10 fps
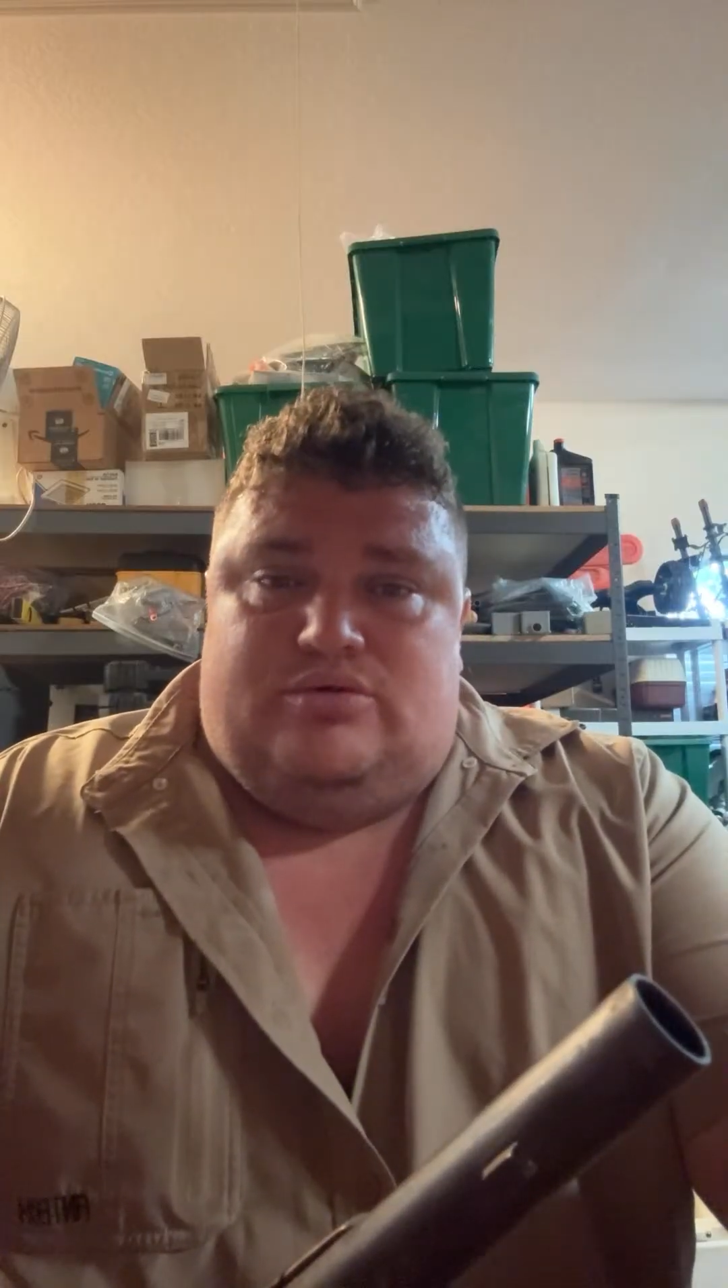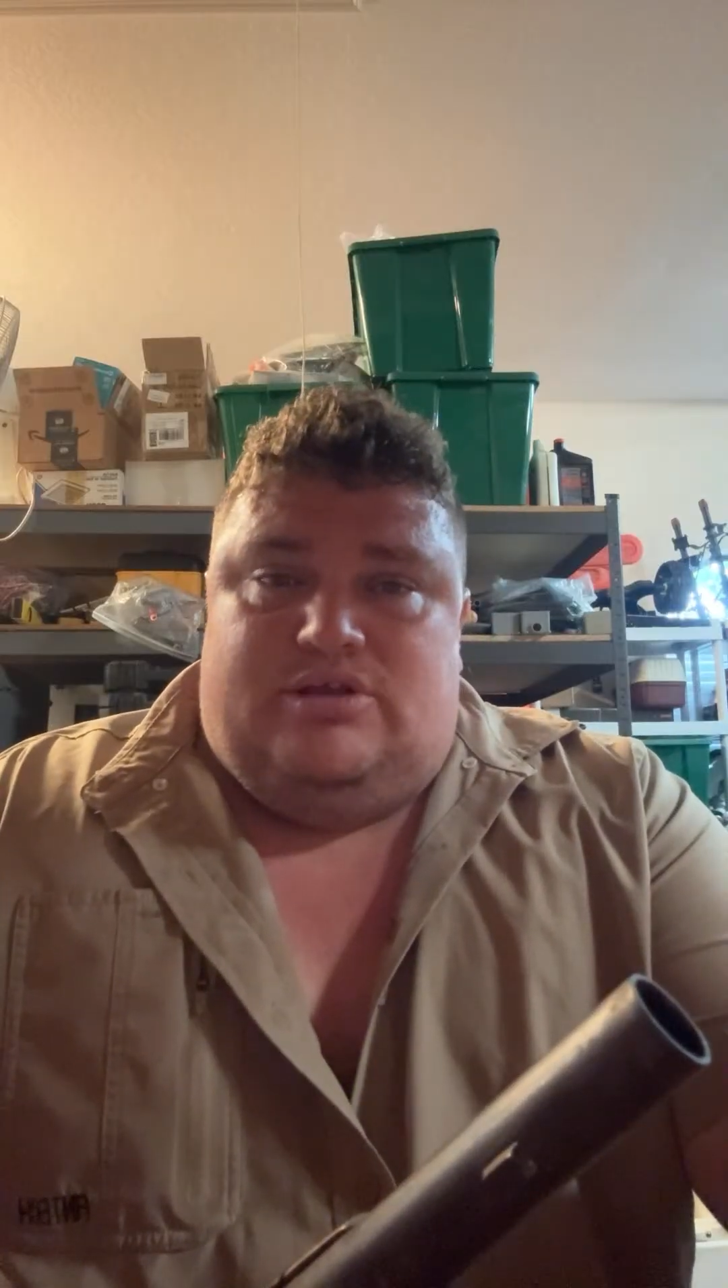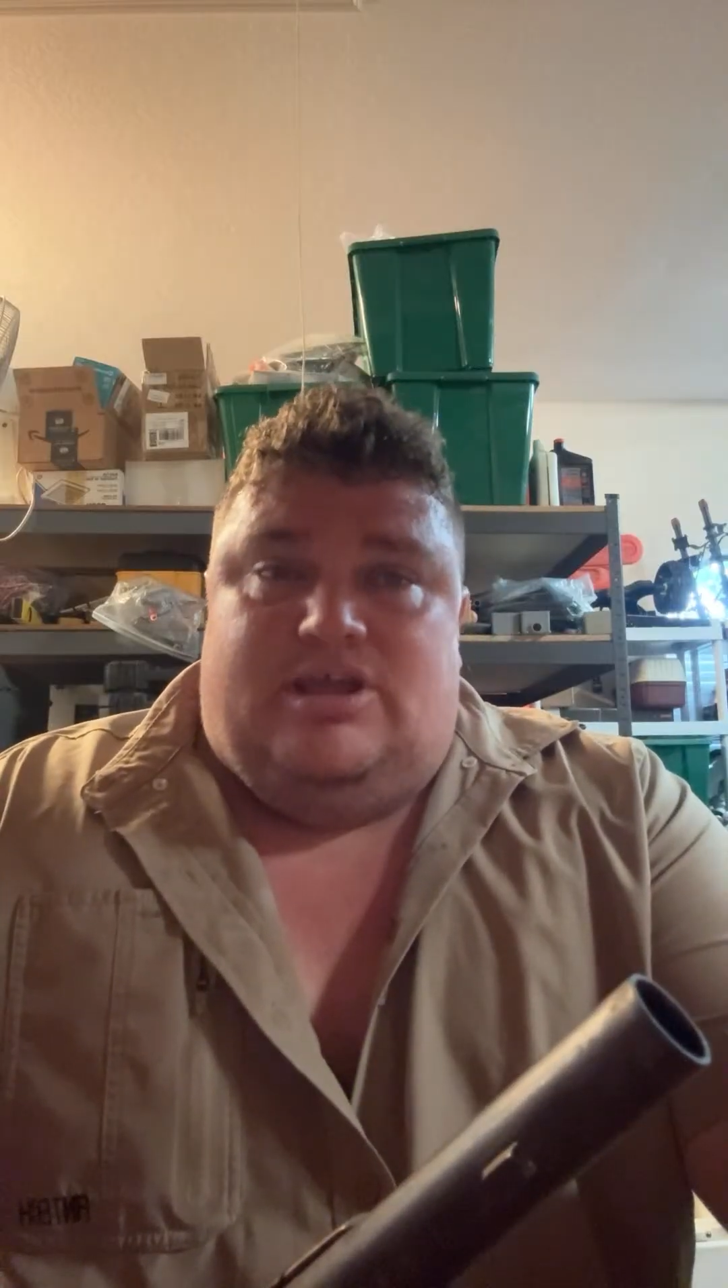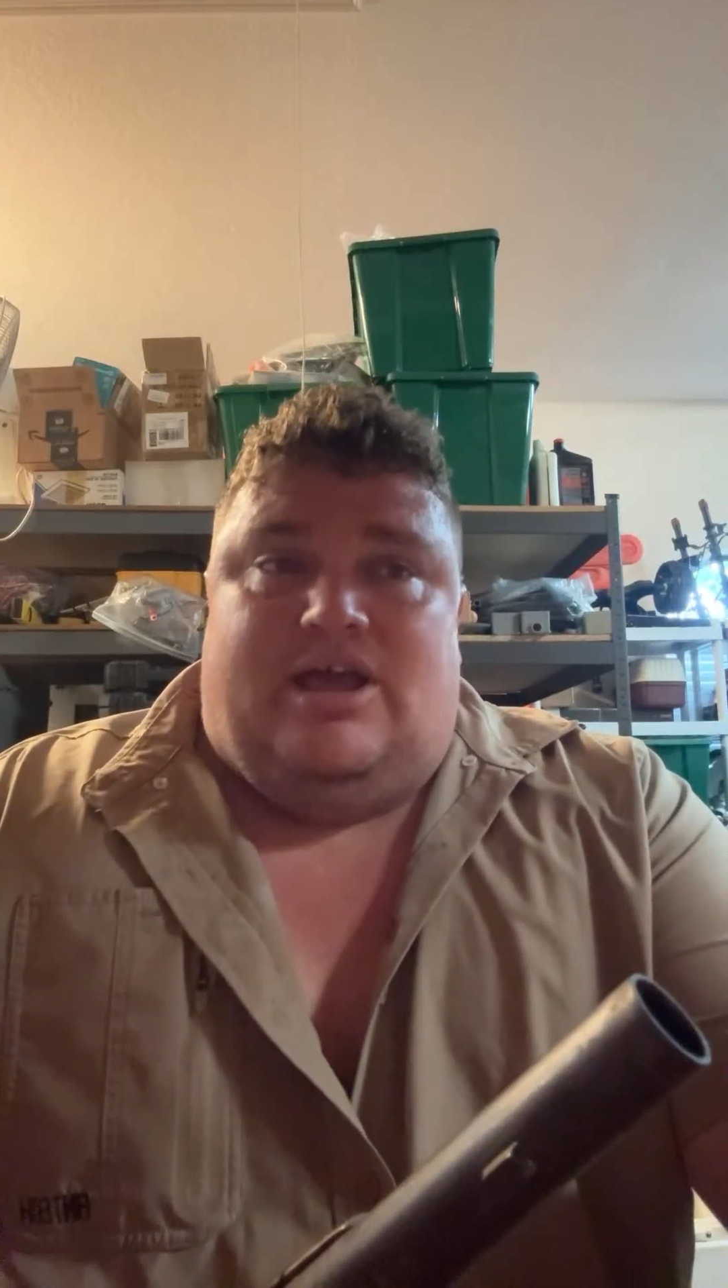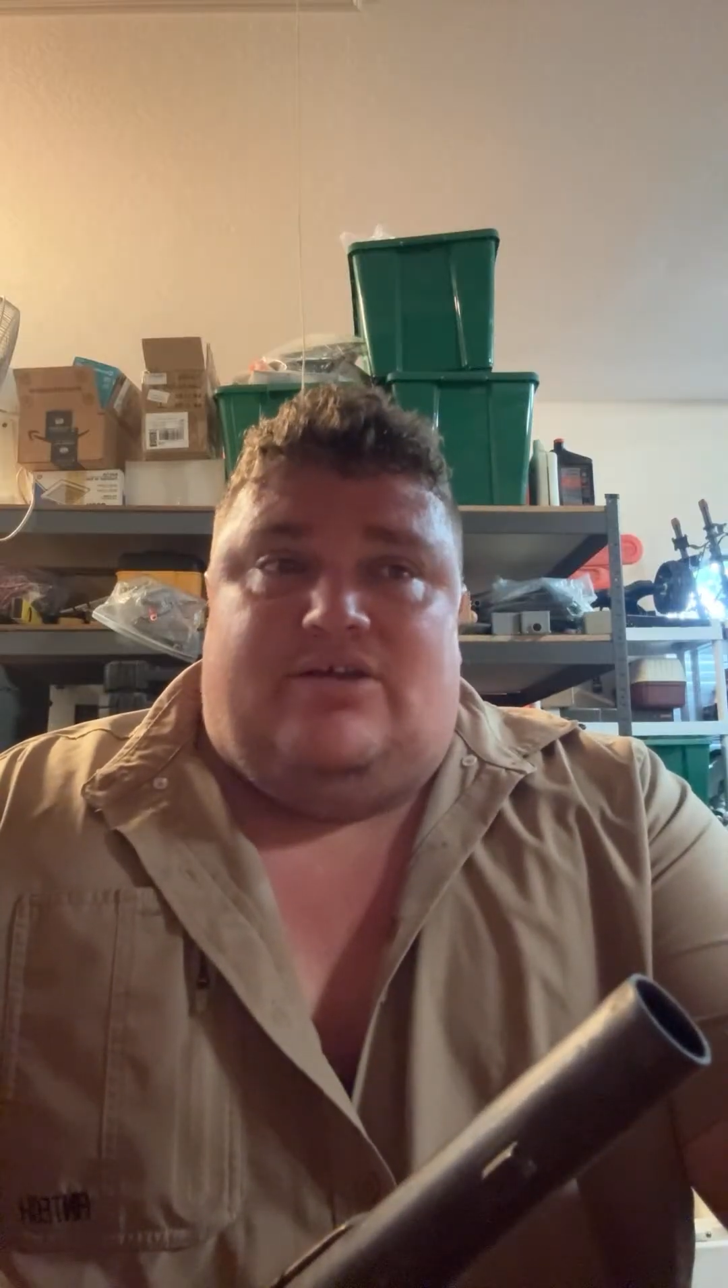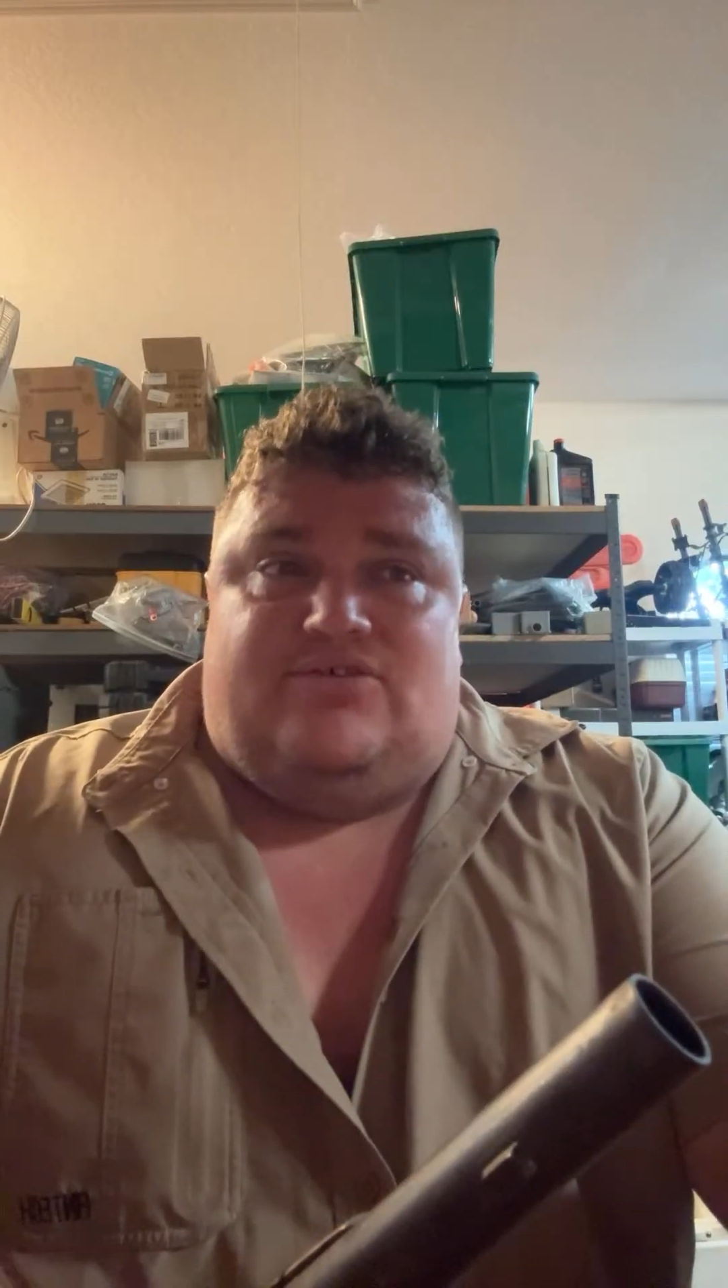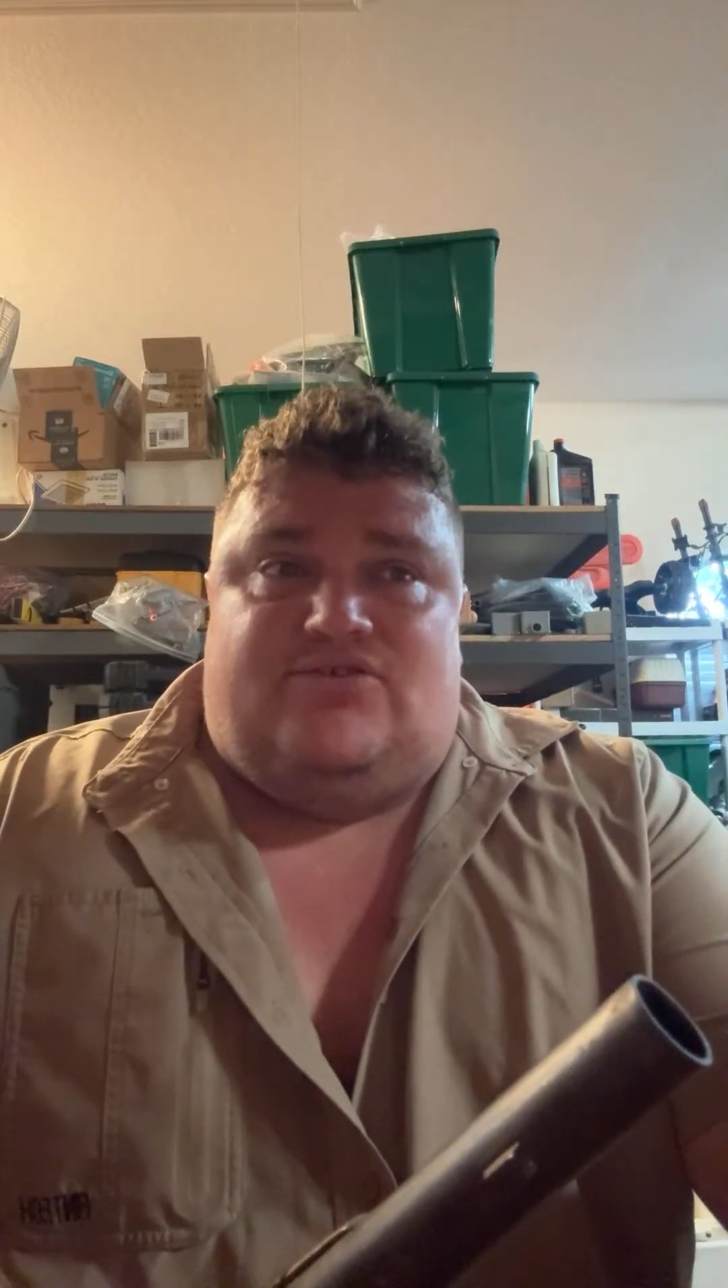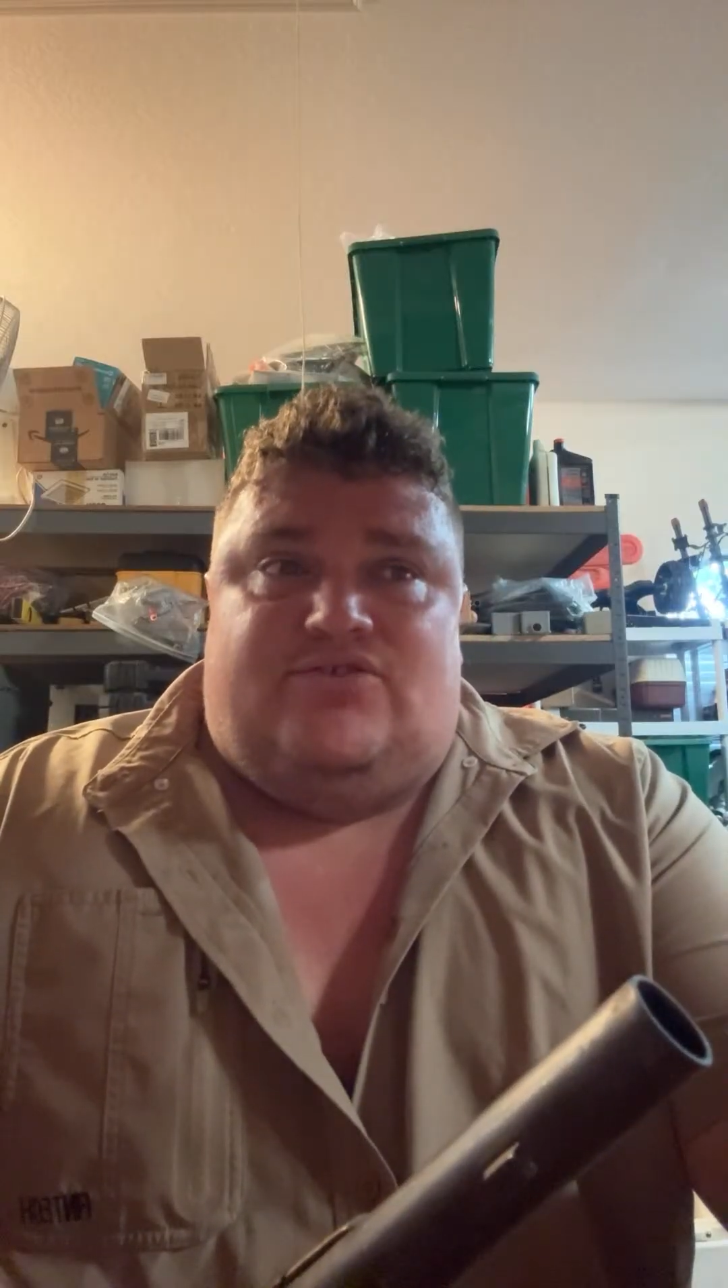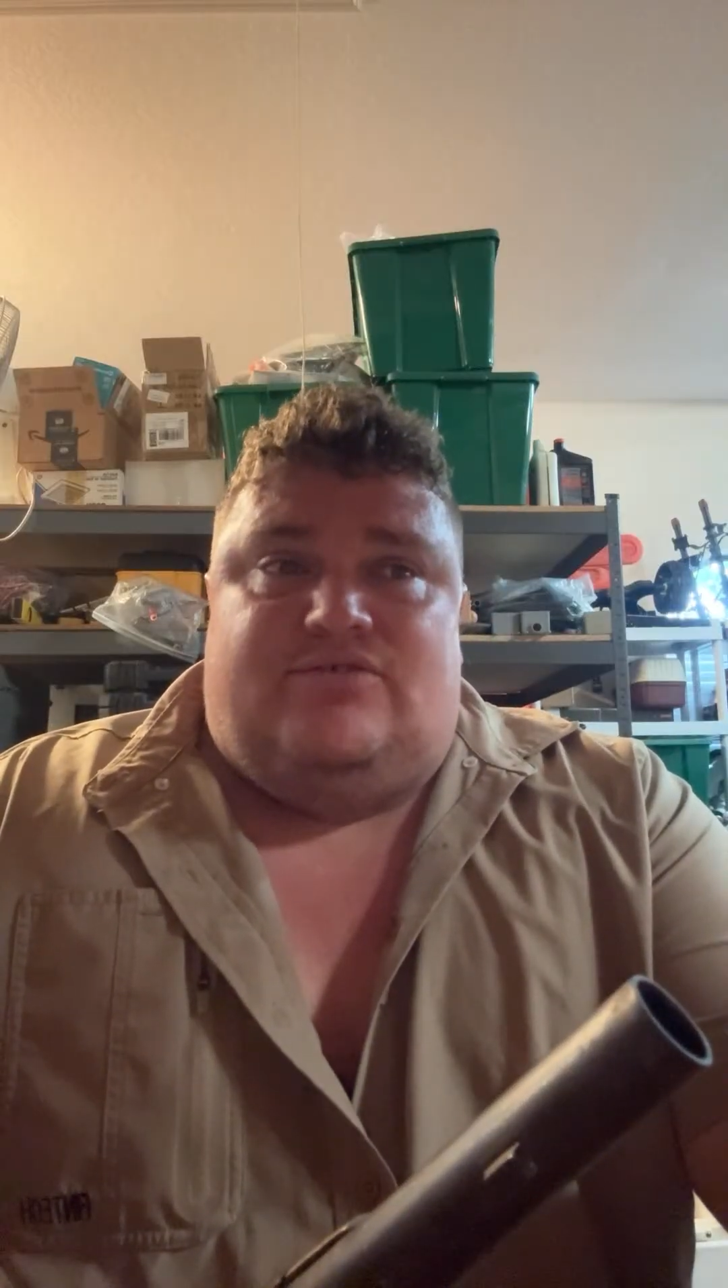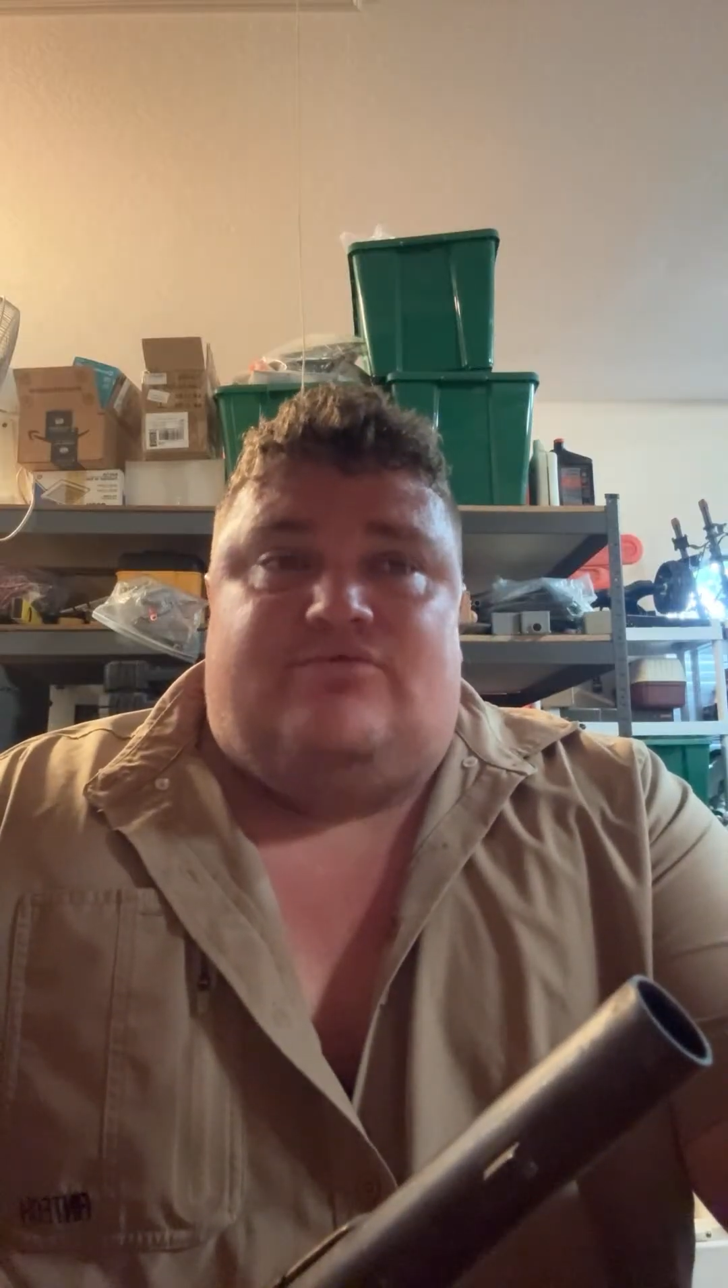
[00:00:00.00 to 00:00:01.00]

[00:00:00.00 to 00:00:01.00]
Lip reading: yes,